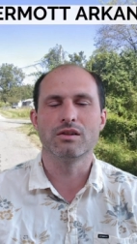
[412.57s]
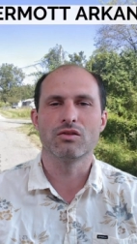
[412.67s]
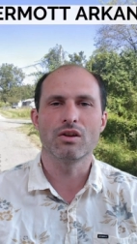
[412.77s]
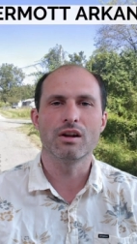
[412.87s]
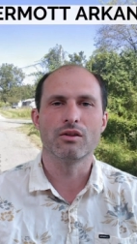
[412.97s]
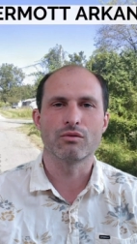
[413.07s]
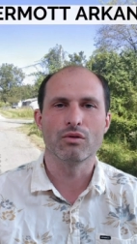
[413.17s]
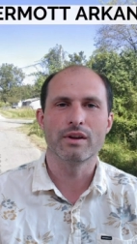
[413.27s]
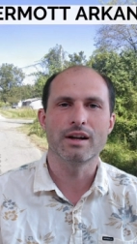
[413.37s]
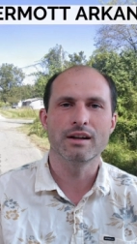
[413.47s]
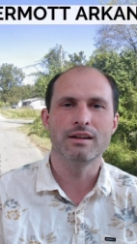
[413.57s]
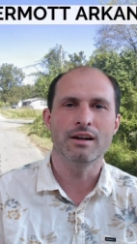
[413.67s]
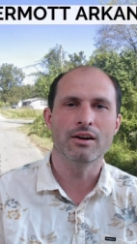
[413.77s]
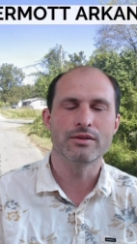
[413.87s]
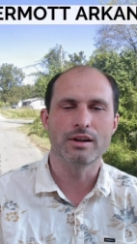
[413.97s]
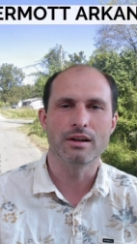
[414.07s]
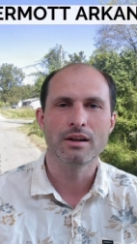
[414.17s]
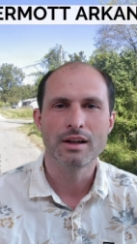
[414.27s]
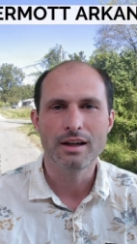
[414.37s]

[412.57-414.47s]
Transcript: I just thought I'd throw that idea out there.